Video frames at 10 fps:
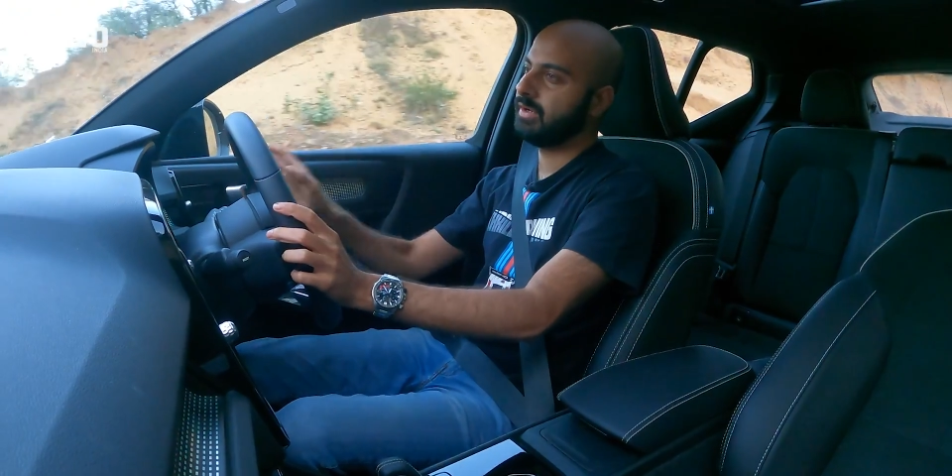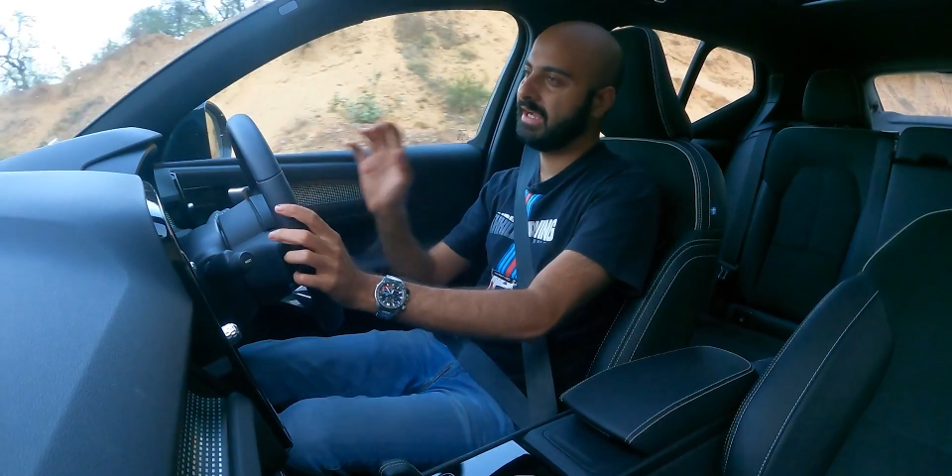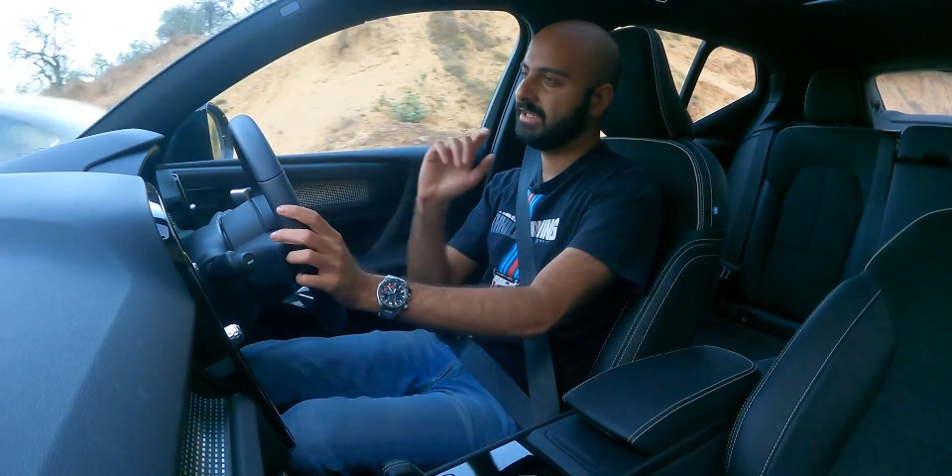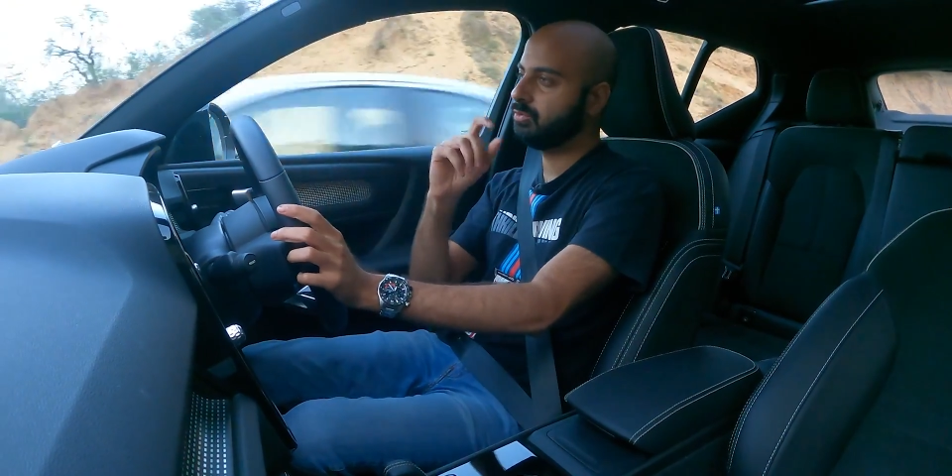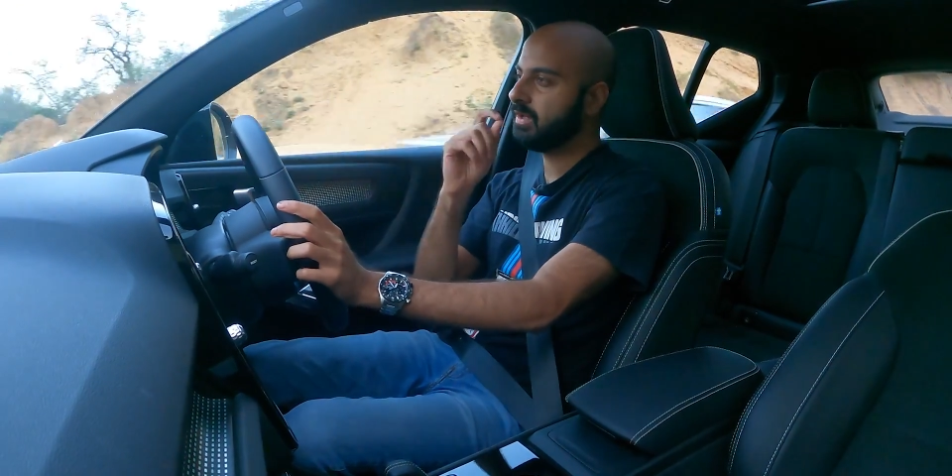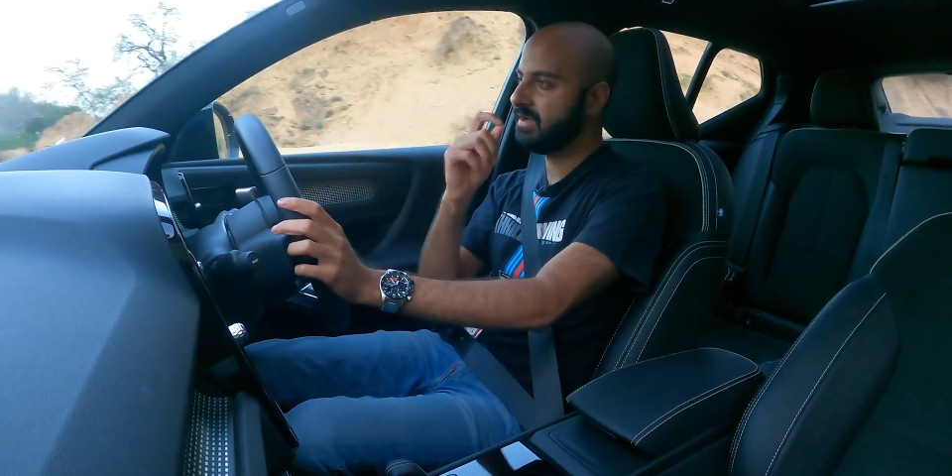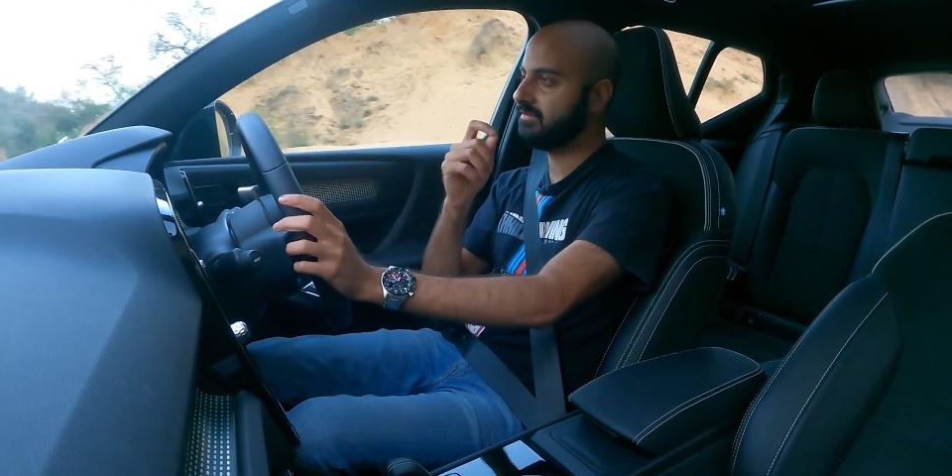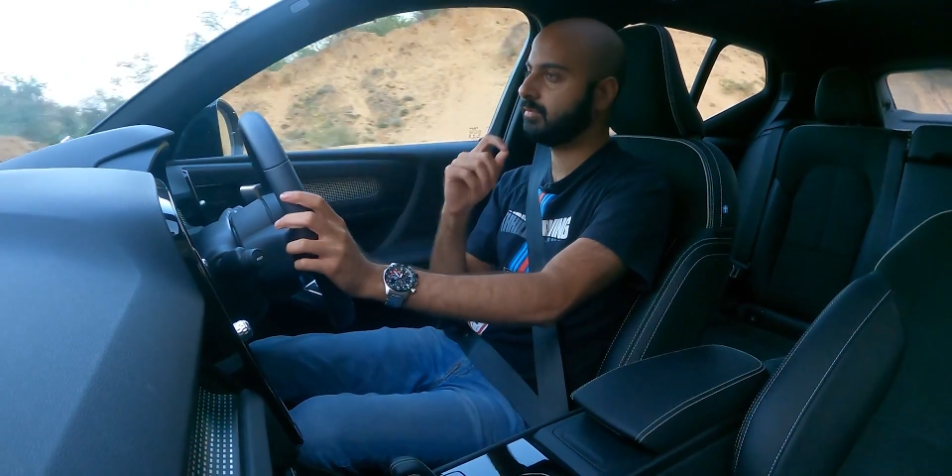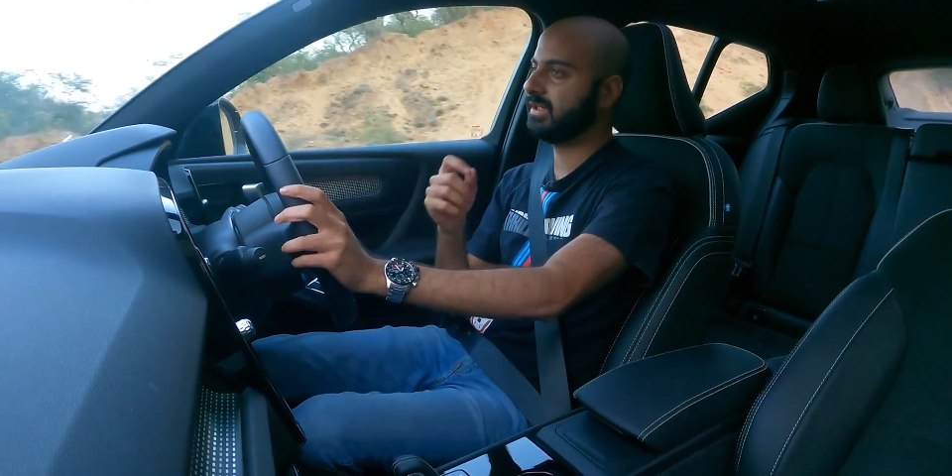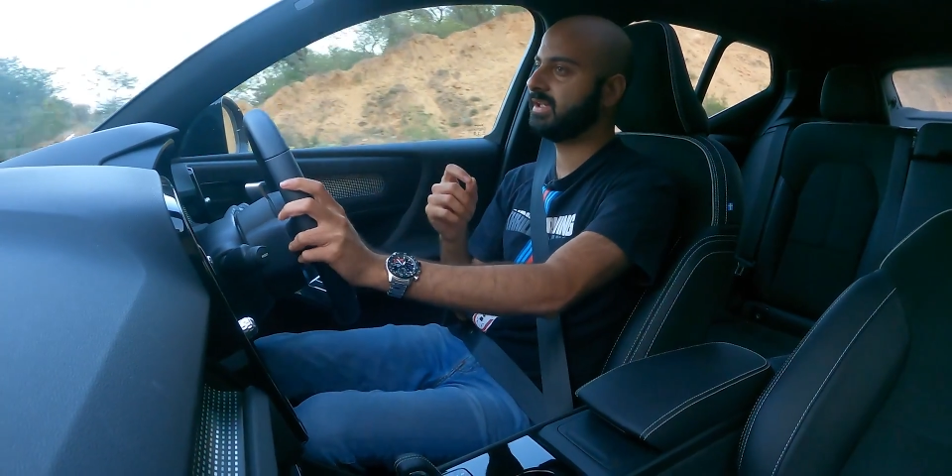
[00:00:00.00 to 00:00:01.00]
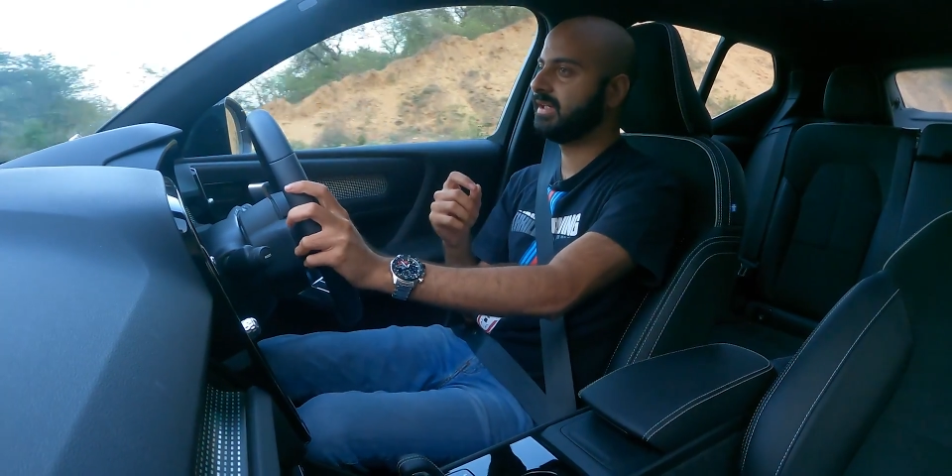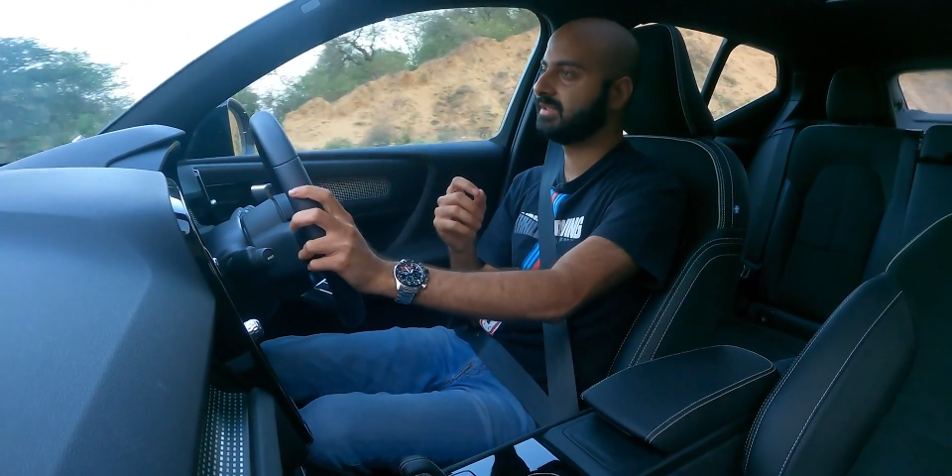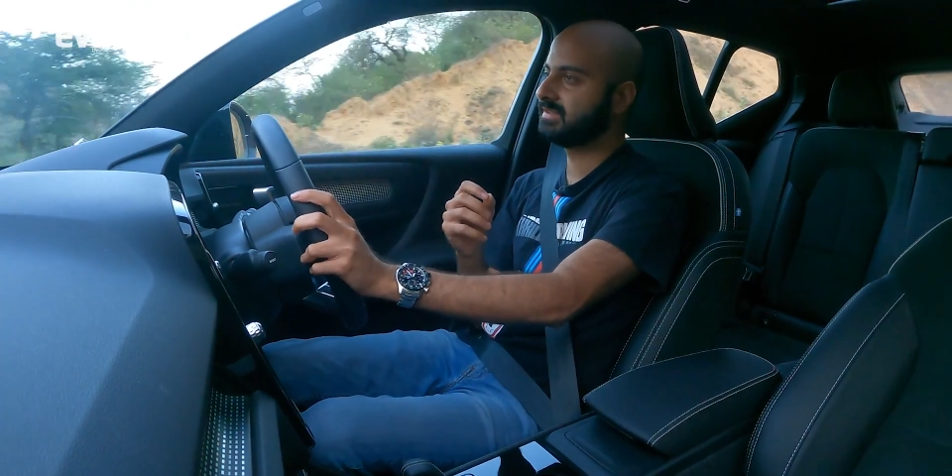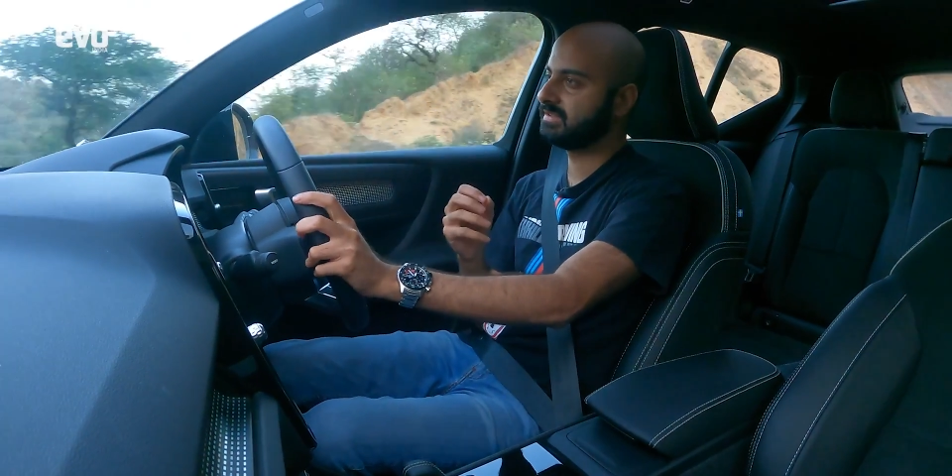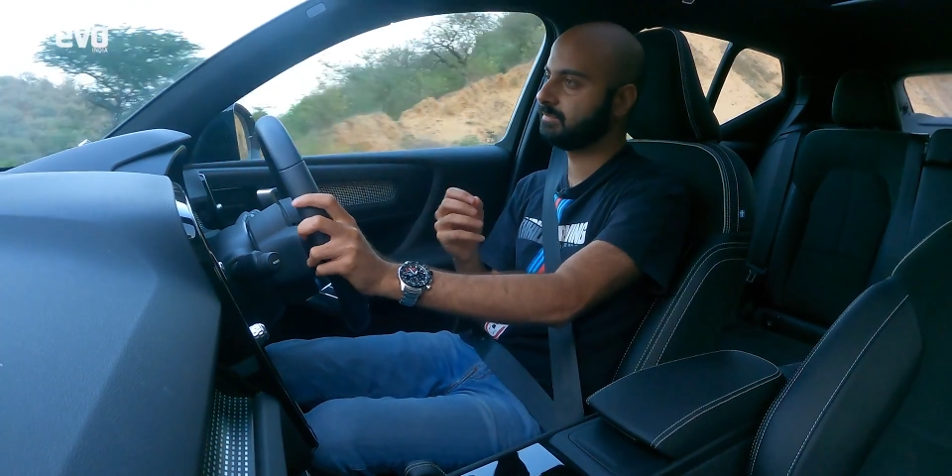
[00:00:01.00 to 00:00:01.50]
I do have one
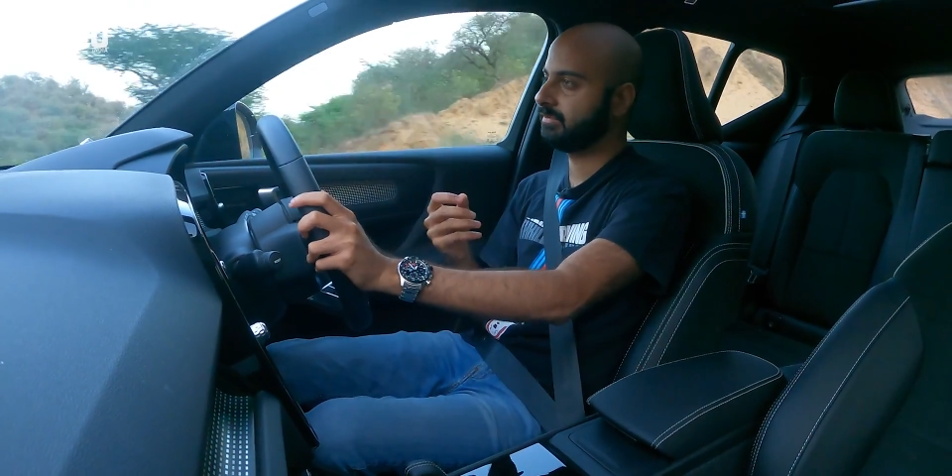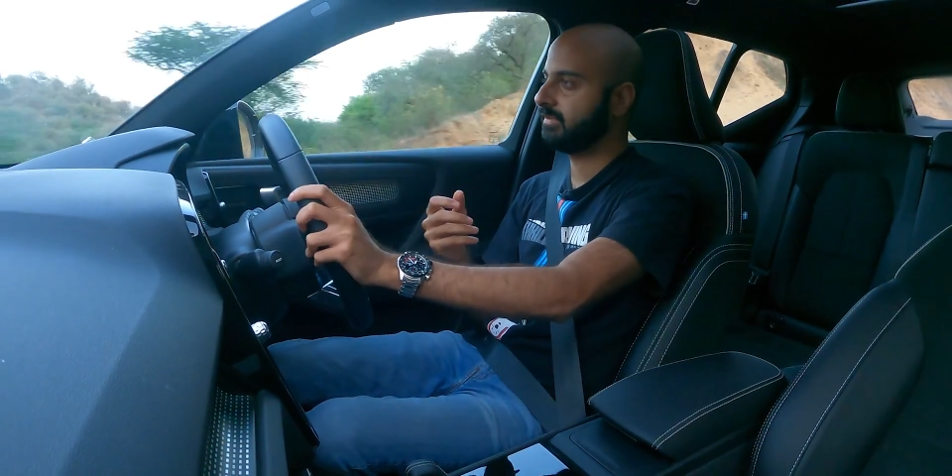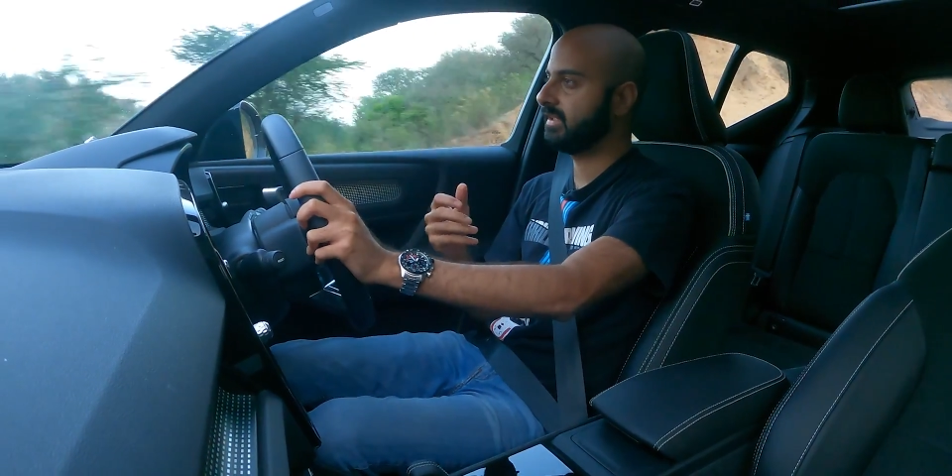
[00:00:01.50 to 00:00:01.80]
criticism of it,